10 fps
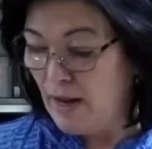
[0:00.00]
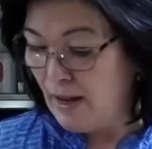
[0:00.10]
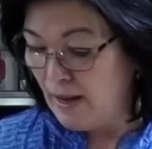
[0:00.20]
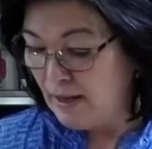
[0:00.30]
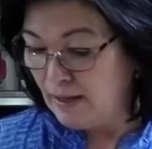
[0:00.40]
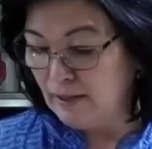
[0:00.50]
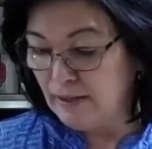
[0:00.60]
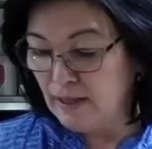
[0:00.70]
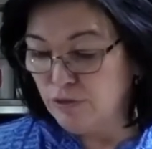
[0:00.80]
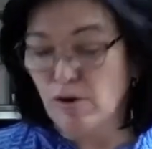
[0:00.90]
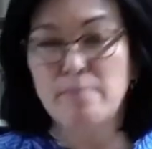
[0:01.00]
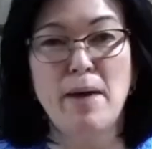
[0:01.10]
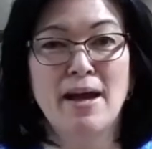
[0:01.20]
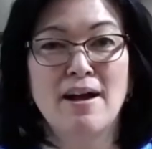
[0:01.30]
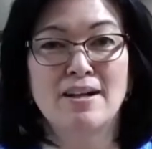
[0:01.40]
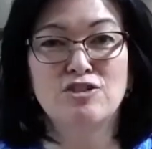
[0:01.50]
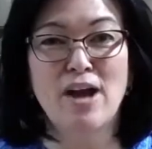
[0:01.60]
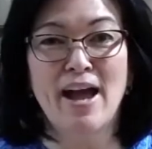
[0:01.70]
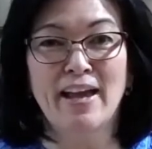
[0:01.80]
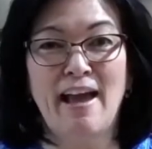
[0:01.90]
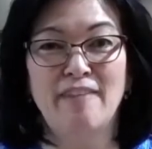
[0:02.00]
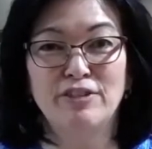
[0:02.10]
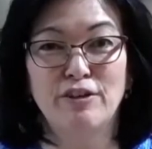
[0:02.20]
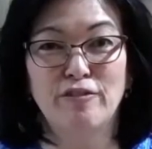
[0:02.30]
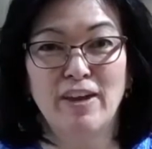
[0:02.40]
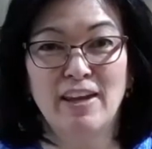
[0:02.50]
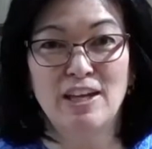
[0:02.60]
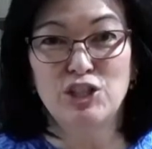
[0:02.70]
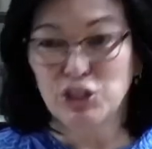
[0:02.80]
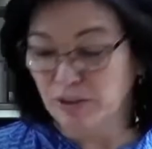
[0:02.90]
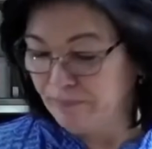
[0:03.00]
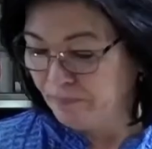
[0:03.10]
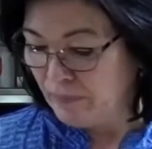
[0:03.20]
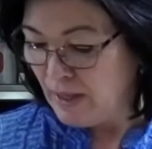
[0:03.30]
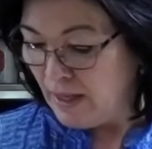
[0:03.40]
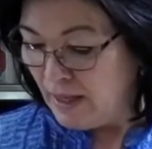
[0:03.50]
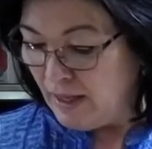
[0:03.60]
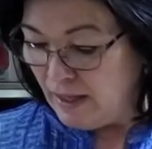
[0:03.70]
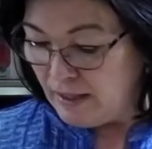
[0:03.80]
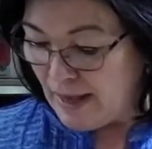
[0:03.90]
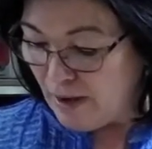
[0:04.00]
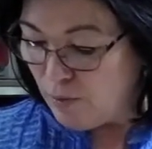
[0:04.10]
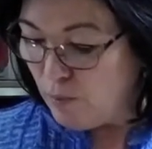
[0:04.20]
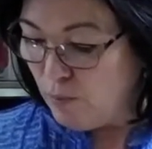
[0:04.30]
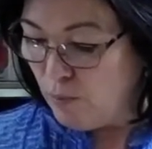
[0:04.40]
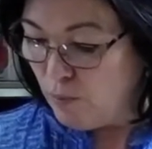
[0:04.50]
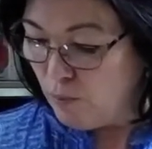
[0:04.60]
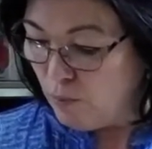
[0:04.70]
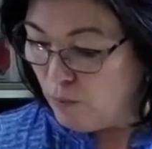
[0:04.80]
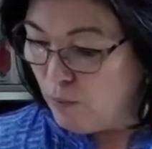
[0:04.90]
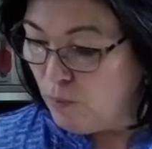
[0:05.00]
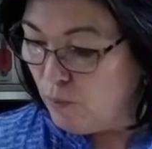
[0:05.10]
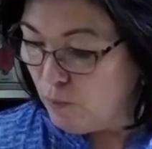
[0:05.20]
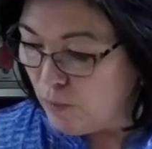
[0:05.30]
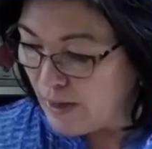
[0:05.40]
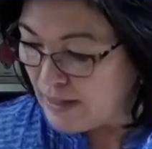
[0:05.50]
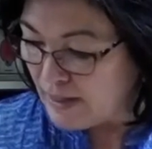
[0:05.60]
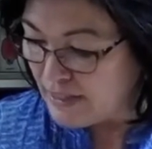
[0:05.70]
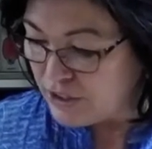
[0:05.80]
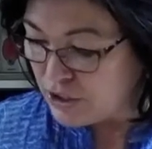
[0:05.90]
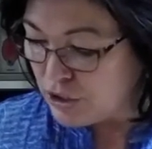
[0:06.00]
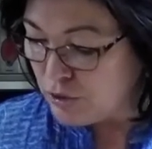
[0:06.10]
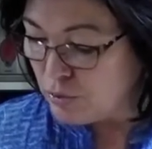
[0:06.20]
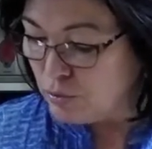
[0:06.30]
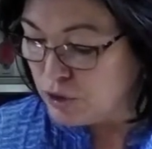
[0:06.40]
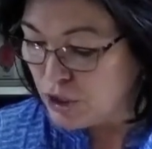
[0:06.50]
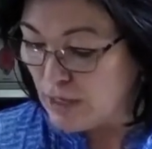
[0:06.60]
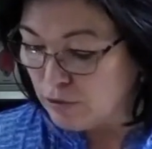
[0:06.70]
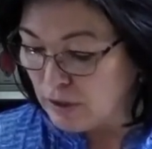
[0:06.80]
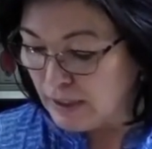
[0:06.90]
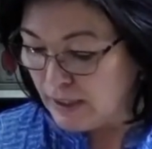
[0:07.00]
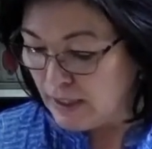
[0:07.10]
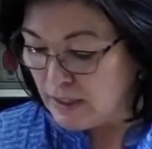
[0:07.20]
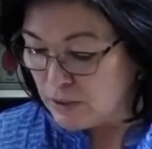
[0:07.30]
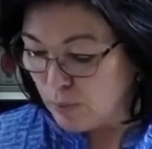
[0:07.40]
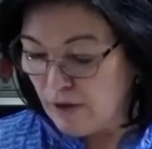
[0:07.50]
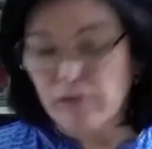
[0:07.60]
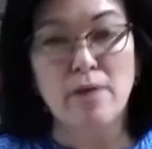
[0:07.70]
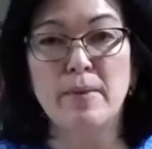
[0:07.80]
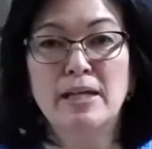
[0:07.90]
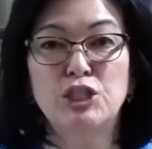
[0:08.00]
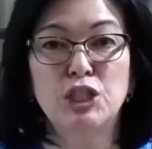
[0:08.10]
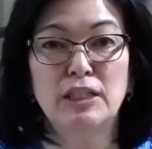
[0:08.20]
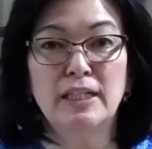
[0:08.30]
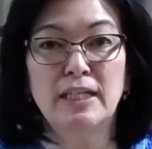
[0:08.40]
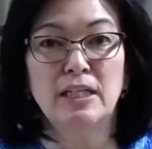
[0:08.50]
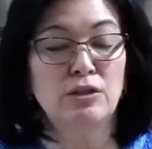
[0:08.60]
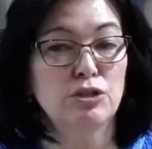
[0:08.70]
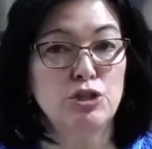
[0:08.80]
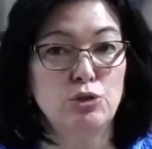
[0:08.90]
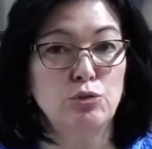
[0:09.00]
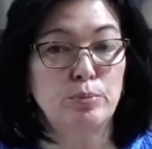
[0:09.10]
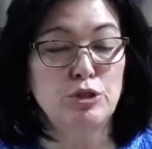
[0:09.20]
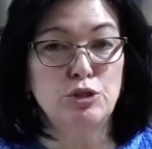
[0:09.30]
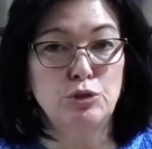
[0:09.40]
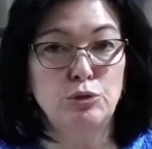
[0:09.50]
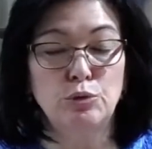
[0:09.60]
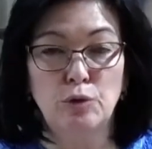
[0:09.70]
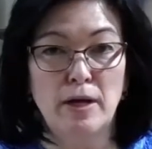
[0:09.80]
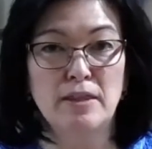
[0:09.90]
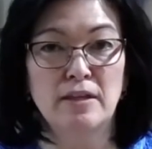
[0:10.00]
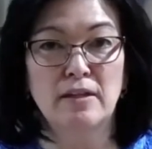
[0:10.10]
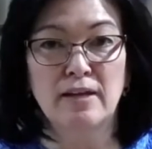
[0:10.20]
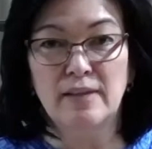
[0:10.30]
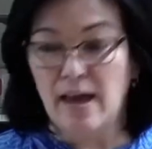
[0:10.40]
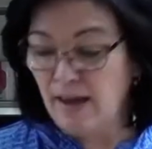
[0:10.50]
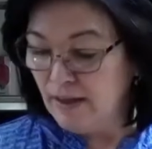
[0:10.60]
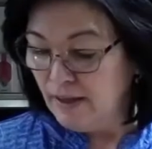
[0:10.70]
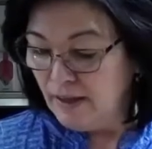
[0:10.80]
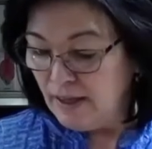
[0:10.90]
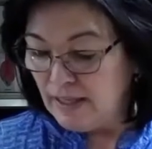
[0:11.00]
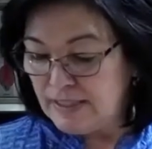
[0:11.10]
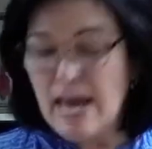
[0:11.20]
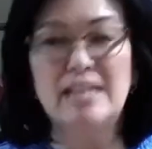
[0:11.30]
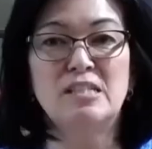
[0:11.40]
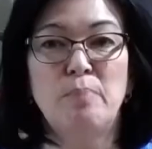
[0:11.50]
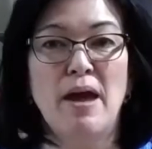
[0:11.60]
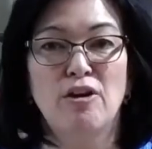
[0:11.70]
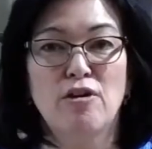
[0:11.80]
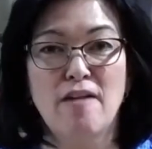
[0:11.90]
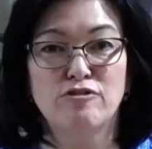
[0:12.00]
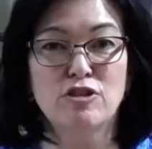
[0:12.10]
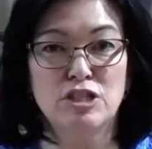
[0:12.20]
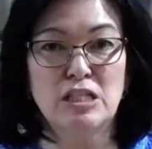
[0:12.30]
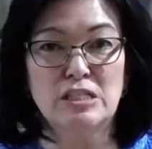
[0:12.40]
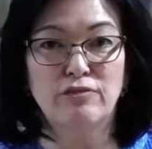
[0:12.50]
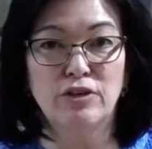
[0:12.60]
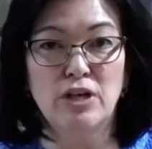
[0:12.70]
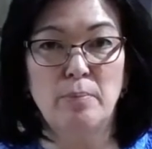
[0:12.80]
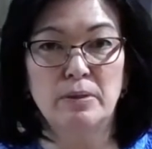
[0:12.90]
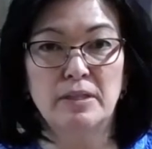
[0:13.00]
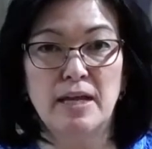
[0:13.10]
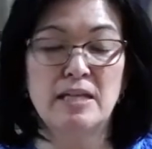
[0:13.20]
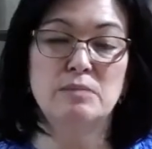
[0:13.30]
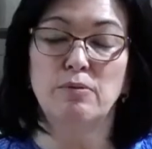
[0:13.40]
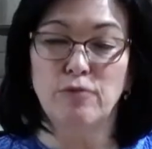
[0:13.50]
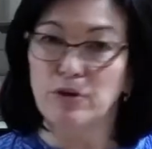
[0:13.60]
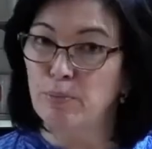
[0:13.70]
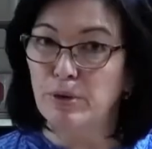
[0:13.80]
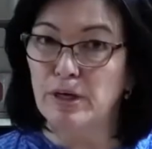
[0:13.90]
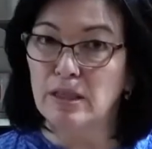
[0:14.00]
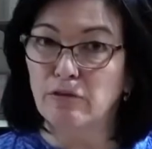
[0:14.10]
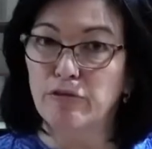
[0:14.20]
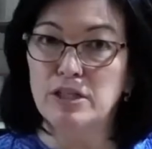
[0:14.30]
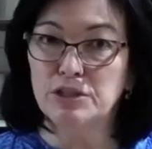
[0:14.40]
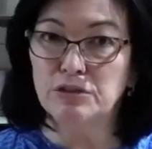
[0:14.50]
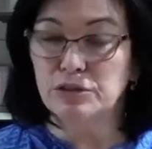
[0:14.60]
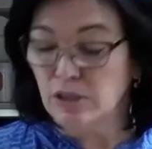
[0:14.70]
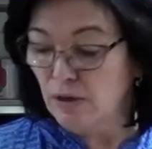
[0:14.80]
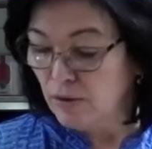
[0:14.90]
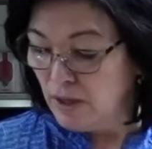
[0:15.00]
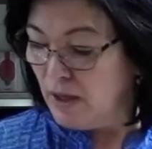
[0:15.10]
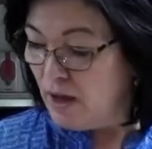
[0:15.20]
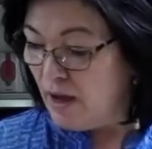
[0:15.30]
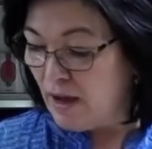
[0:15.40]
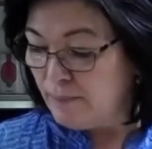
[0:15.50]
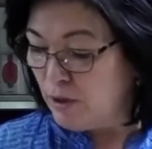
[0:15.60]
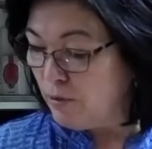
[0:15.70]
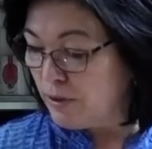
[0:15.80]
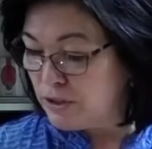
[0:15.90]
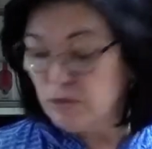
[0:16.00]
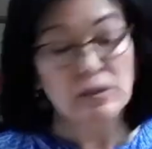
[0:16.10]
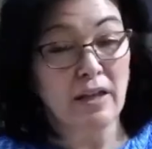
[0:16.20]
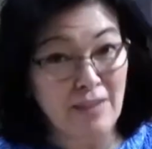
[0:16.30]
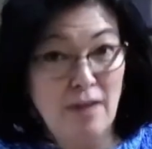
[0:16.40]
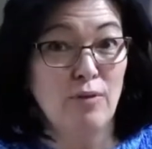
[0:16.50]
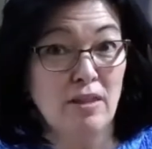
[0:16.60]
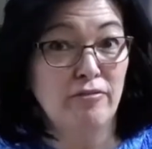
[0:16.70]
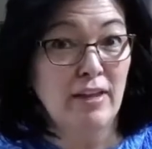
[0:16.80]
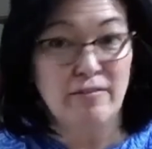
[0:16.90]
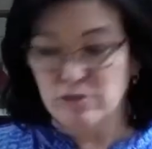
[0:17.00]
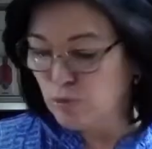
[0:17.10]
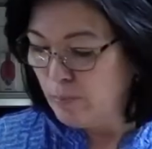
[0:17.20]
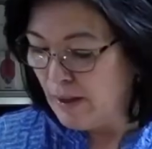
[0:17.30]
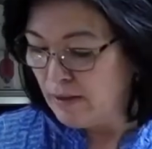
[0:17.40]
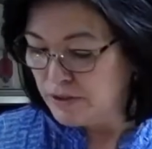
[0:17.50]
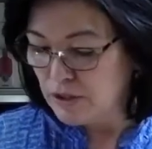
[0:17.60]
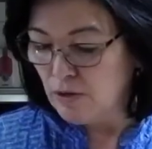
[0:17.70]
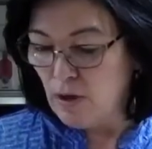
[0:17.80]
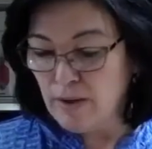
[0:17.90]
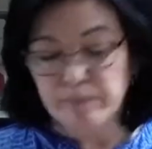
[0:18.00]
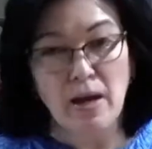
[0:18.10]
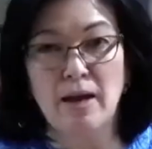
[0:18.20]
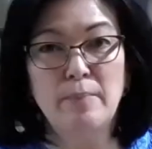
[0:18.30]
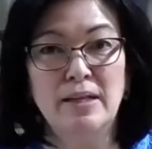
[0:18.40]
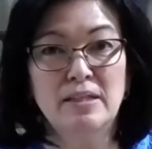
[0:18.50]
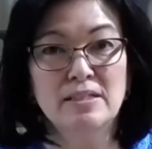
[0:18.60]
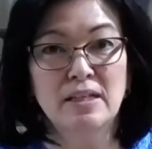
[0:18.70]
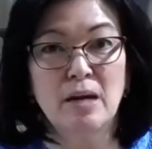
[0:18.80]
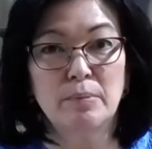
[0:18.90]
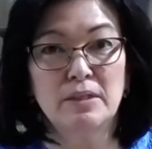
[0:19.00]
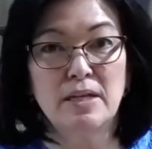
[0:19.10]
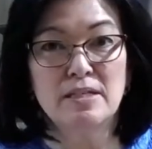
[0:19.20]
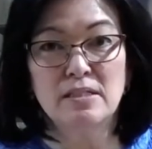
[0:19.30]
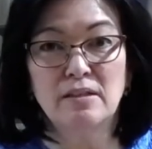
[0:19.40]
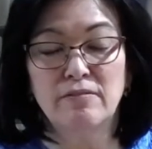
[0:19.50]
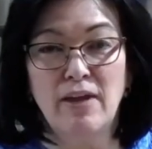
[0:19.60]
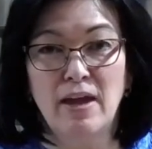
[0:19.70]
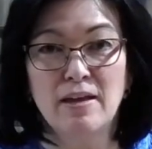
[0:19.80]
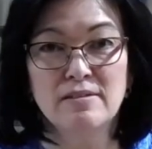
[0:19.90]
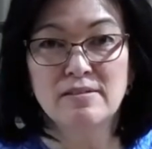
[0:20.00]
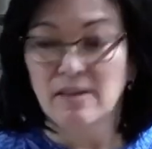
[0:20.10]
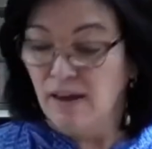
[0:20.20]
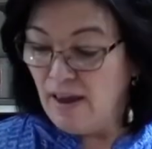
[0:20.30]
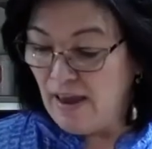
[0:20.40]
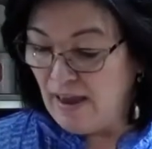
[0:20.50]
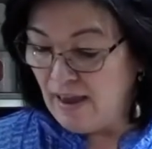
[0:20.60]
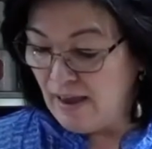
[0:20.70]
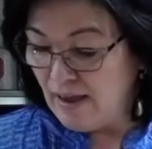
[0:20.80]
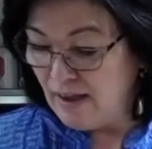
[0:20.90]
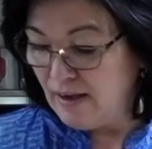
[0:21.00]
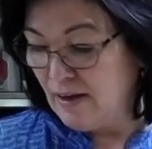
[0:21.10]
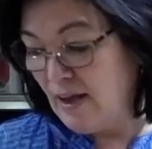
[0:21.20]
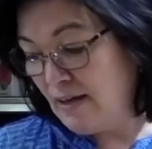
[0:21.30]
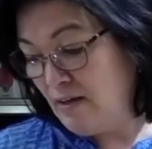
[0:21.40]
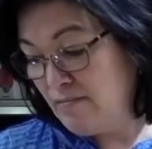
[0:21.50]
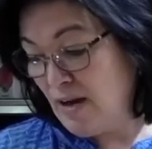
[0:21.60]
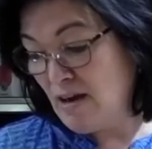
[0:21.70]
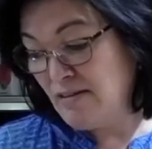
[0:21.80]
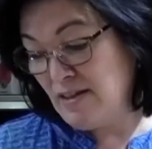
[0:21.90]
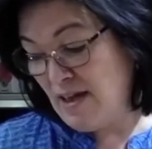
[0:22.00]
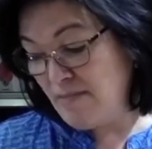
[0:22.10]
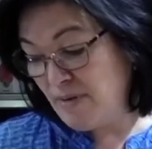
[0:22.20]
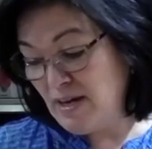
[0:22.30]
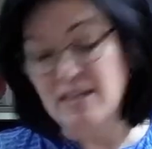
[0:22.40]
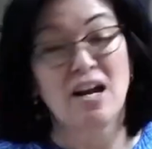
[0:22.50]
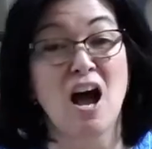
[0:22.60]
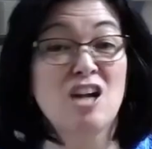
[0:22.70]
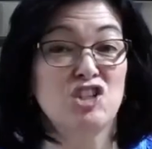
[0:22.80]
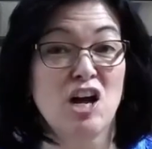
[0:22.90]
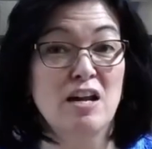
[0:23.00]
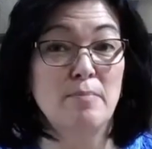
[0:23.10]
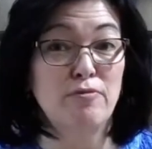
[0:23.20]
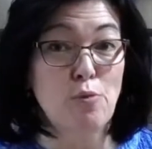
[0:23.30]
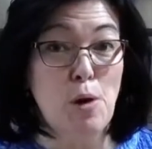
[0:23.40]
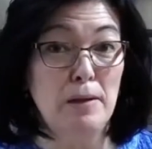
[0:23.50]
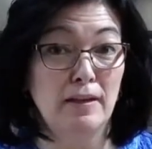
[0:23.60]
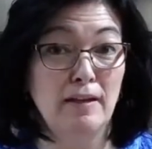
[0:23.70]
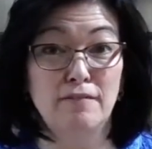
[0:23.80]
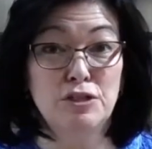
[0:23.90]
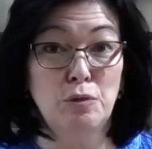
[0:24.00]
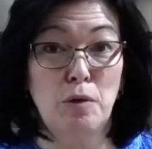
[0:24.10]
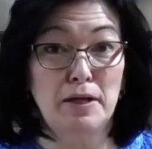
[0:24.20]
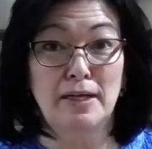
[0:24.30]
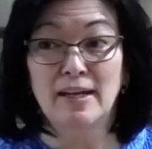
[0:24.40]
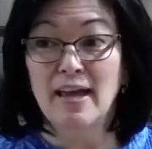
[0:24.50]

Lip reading: and it'll get you right back on track after your vacation. Now, what I like to do generally is whenever I make chili or soup or stew or anything like that, it tastes better after it sits for a couple of days before you put it in the freezer. So I'm going to let that way the flavors would melt. So I made this a couple of days in advance, and I can not only that, but I can nosh on it before I leave, so I can